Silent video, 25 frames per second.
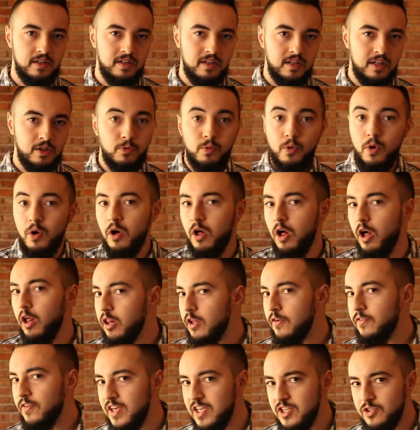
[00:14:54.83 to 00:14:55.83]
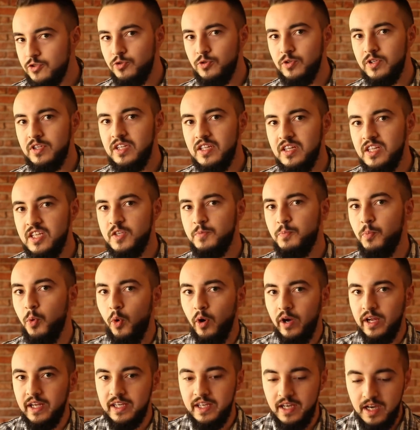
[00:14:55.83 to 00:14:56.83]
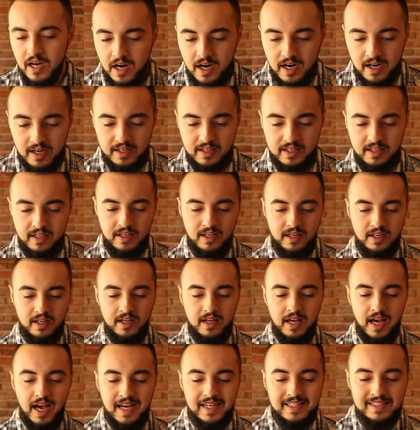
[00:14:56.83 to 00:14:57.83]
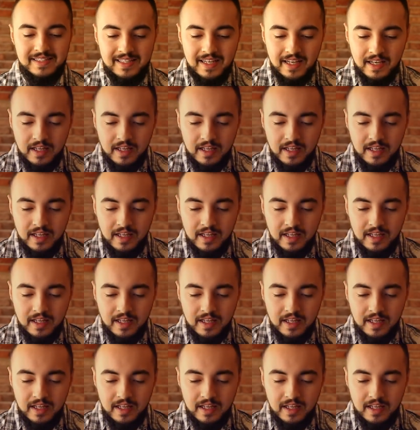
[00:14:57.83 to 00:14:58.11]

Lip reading: And throughout all of history to this point, God has